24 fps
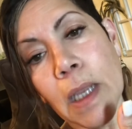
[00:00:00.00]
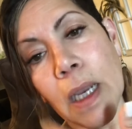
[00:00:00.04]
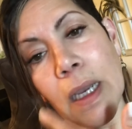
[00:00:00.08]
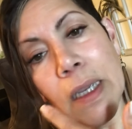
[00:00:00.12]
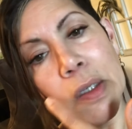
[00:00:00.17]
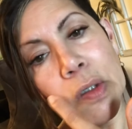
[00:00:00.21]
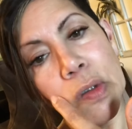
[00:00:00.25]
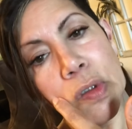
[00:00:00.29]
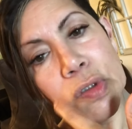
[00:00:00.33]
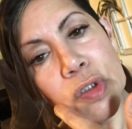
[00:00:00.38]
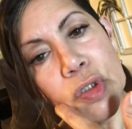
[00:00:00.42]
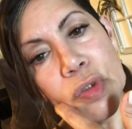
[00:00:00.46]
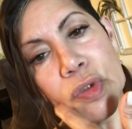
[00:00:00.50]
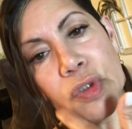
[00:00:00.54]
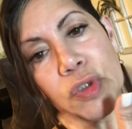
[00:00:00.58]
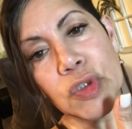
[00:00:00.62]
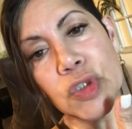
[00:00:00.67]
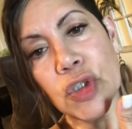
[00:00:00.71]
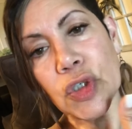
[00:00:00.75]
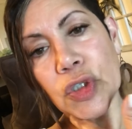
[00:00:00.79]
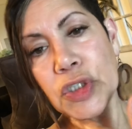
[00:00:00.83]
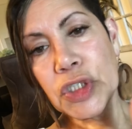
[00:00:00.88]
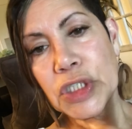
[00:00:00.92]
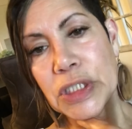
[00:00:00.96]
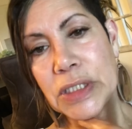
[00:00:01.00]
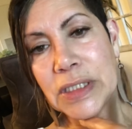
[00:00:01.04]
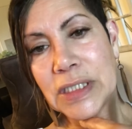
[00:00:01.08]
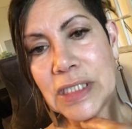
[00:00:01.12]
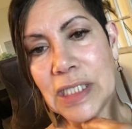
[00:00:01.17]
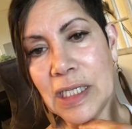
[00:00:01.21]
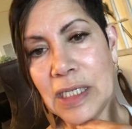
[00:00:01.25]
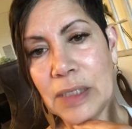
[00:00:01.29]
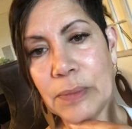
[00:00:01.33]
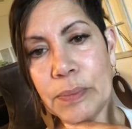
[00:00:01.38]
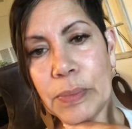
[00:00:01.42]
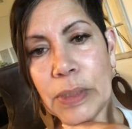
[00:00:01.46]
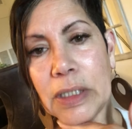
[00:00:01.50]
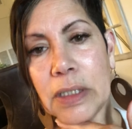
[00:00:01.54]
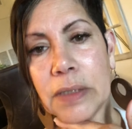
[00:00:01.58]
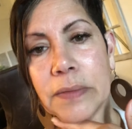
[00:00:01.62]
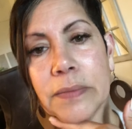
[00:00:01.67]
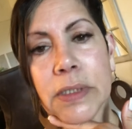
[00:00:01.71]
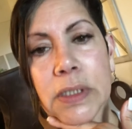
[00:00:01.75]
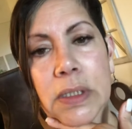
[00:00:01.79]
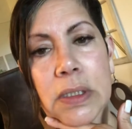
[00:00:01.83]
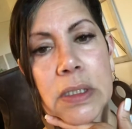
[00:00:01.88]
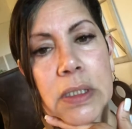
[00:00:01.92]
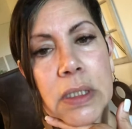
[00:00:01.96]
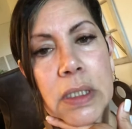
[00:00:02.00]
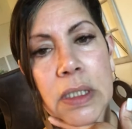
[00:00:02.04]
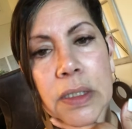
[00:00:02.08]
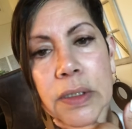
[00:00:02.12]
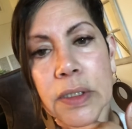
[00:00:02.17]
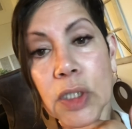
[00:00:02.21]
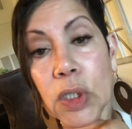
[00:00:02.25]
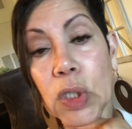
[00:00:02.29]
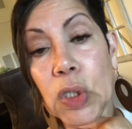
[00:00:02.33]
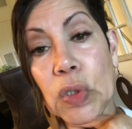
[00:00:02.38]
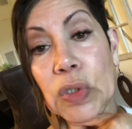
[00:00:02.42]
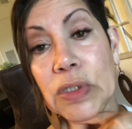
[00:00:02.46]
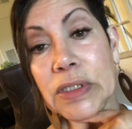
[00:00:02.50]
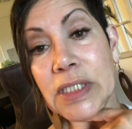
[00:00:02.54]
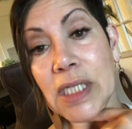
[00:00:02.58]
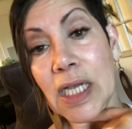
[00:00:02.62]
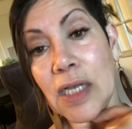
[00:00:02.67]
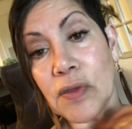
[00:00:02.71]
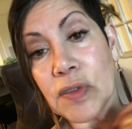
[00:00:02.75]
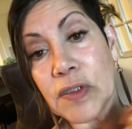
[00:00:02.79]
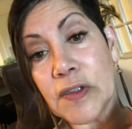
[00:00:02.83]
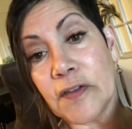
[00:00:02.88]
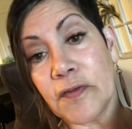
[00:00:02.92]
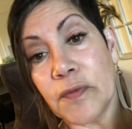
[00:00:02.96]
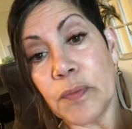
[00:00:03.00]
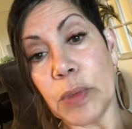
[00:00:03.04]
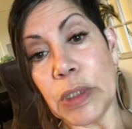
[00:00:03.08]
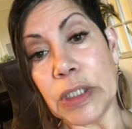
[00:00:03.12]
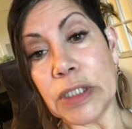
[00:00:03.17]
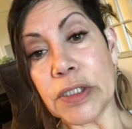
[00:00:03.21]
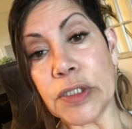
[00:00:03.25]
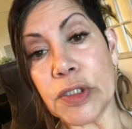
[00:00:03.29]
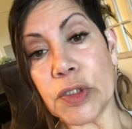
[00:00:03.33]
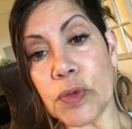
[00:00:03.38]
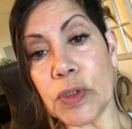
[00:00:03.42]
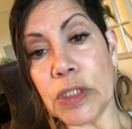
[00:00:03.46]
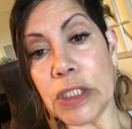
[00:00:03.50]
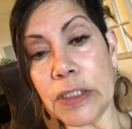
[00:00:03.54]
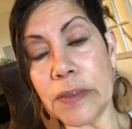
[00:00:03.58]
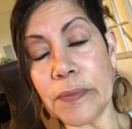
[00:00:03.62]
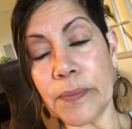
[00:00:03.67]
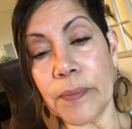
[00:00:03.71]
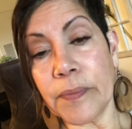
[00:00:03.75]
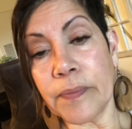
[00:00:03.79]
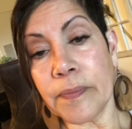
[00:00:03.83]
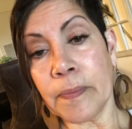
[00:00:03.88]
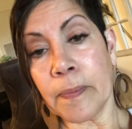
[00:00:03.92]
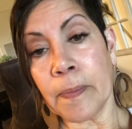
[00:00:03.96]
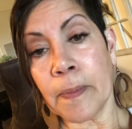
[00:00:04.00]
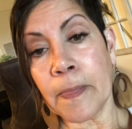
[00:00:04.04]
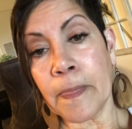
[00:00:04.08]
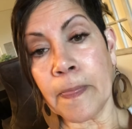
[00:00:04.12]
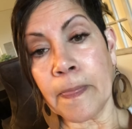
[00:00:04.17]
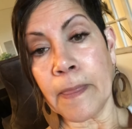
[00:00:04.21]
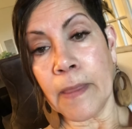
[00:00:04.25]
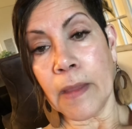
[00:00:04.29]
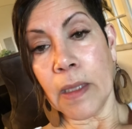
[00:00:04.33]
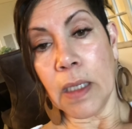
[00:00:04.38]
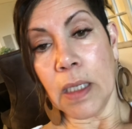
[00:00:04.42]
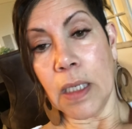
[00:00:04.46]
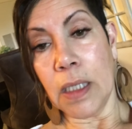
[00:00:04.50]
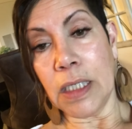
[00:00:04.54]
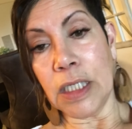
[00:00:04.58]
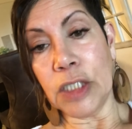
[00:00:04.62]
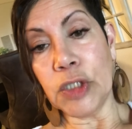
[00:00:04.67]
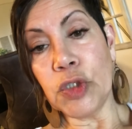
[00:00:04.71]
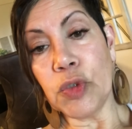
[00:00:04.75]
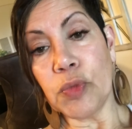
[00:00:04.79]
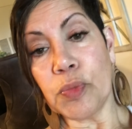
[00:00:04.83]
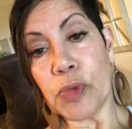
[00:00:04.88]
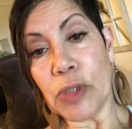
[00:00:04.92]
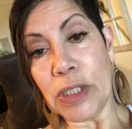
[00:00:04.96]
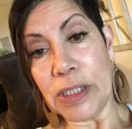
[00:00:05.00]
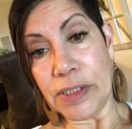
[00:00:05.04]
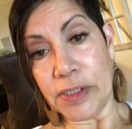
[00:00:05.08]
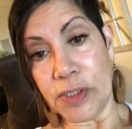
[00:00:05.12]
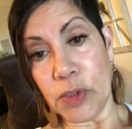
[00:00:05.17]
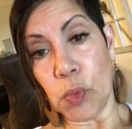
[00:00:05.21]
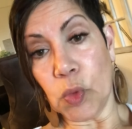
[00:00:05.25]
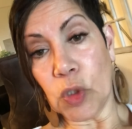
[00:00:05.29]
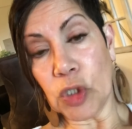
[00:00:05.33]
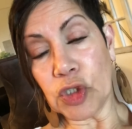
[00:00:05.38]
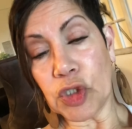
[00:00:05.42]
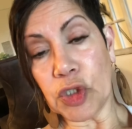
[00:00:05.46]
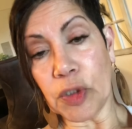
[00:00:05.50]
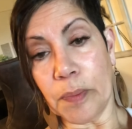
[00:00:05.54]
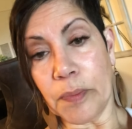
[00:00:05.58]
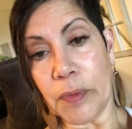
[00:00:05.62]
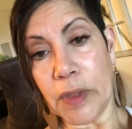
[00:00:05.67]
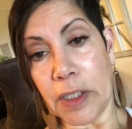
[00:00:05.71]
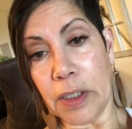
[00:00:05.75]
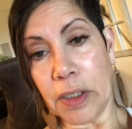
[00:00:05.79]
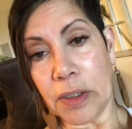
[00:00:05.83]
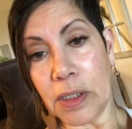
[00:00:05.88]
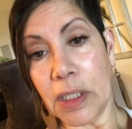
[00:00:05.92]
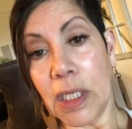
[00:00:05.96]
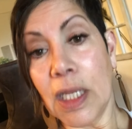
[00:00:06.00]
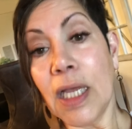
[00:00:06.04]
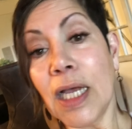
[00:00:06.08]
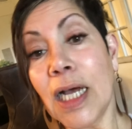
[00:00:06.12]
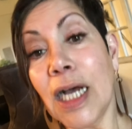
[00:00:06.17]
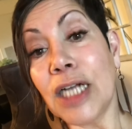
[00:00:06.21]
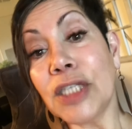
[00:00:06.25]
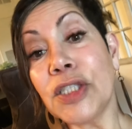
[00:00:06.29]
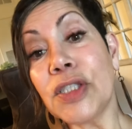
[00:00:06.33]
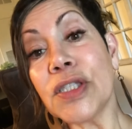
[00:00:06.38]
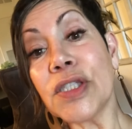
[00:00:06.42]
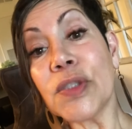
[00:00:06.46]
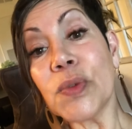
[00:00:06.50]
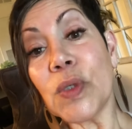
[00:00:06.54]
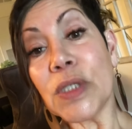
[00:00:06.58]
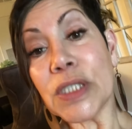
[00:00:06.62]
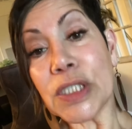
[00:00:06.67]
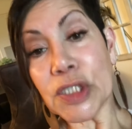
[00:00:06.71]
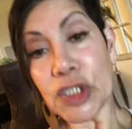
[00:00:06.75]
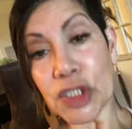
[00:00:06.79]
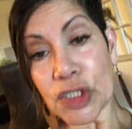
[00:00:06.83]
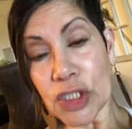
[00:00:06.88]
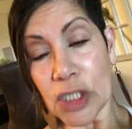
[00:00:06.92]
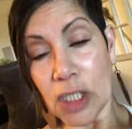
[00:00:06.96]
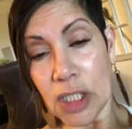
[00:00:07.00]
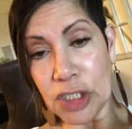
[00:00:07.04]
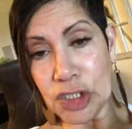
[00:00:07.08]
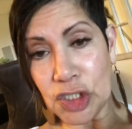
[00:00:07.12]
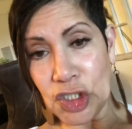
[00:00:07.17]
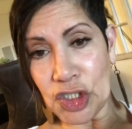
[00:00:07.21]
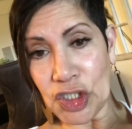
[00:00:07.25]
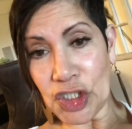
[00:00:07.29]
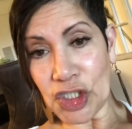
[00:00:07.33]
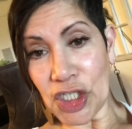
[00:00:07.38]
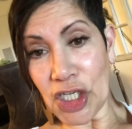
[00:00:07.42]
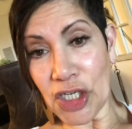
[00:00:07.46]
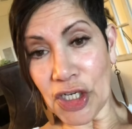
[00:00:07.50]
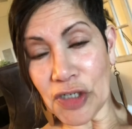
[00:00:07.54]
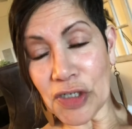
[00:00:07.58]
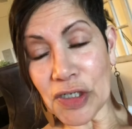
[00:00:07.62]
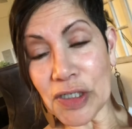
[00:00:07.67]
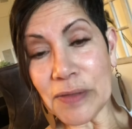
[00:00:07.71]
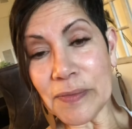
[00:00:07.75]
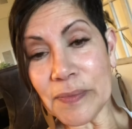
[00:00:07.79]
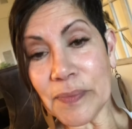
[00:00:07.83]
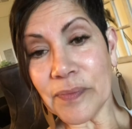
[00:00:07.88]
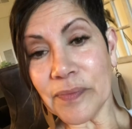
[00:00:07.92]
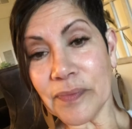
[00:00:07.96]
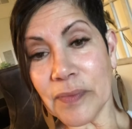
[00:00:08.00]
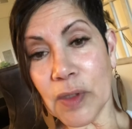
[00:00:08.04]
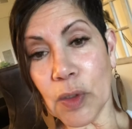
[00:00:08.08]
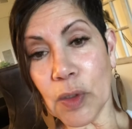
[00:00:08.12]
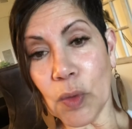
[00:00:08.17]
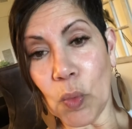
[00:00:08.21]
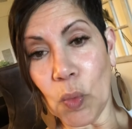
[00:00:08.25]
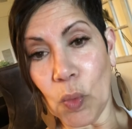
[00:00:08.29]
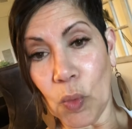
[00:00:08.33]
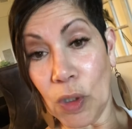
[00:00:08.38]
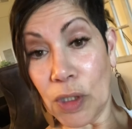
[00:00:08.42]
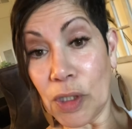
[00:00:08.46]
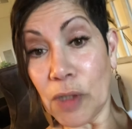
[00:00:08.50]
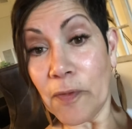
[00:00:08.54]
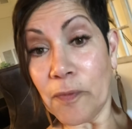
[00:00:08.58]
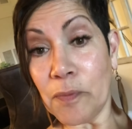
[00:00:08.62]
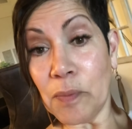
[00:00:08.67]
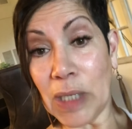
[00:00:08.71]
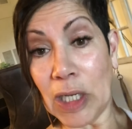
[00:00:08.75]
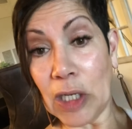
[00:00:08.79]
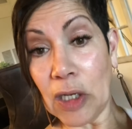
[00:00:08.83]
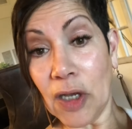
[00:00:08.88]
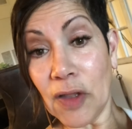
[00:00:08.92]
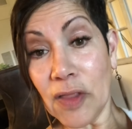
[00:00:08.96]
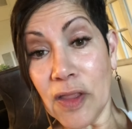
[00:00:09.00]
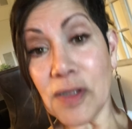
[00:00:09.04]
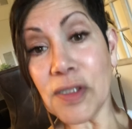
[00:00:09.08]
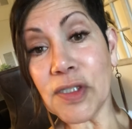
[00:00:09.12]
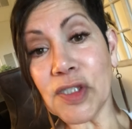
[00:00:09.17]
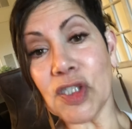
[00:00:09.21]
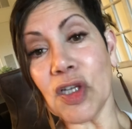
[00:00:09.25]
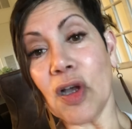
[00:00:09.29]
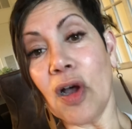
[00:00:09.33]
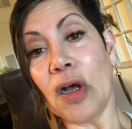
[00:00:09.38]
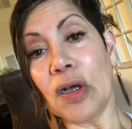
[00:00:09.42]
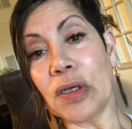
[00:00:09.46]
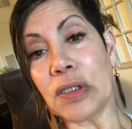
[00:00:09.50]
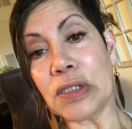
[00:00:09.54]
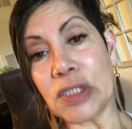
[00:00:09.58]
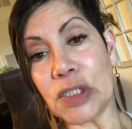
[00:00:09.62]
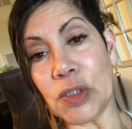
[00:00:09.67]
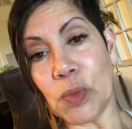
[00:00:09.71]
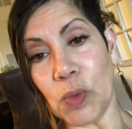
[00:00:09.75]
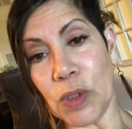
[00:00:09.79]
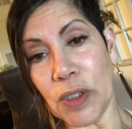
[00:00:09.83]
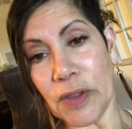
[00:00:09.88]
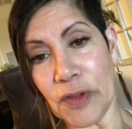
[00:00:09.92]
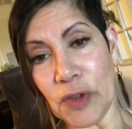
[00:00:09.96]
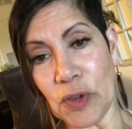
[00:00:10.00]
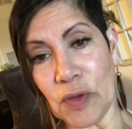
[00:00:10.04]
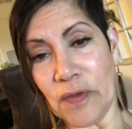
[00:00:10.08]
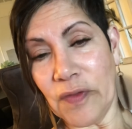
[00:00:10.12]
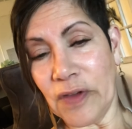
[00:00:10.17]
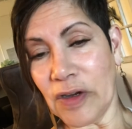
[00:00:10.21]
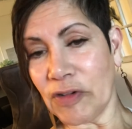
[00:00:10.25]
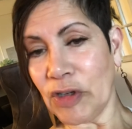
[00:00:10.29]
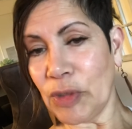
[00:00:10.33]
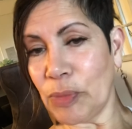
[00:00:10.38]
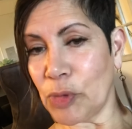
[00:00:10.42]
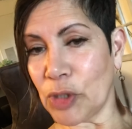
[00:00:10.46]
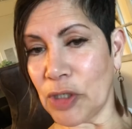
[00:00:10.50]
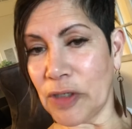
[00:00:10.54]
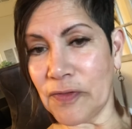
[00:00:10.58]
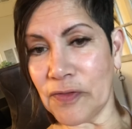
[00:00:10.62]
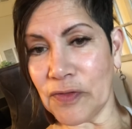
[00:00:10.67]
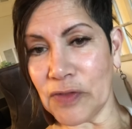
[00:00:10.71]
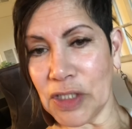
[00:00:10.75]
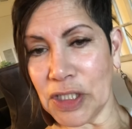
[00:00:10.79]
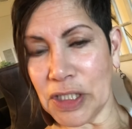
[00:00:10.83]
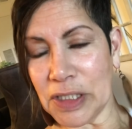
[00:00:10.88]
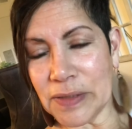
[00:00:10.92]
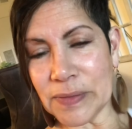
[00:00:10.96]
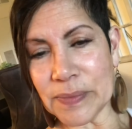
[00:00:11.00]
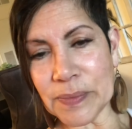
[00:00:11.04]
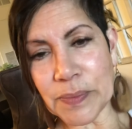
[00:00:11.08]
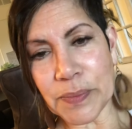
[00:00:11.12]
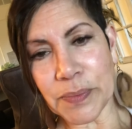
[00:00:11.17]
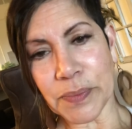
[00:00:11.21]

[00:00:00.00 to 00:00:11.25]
I go to the church in Tampa, the Lord's House of Ministry, and I do praise and worship there. I just want to sh uh, share one of my other songs with you very briefly.